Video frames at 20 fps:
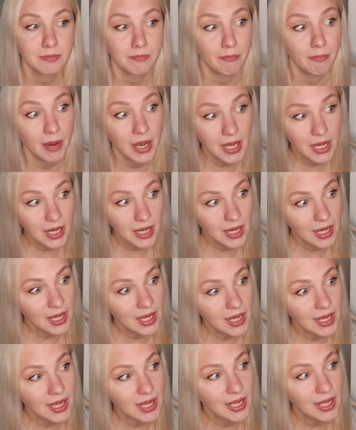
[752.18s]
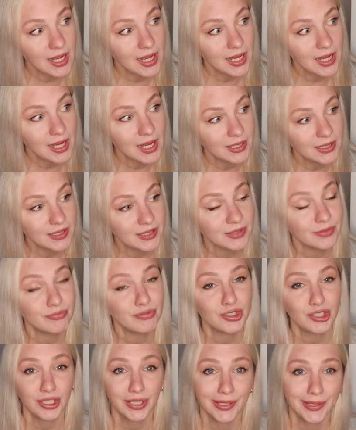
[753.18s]
But
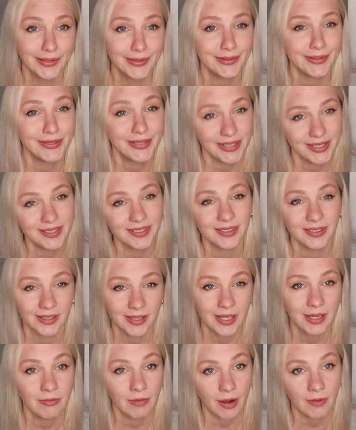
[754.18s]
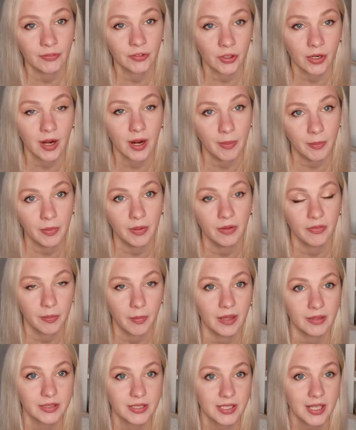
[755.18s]
she didn't leave after a couple of
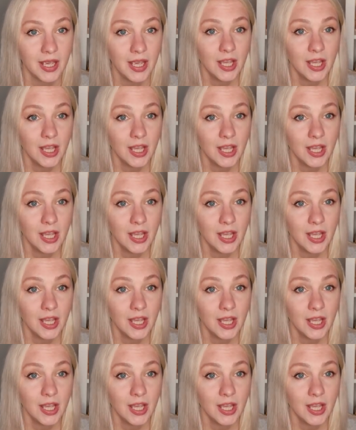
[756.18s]
months.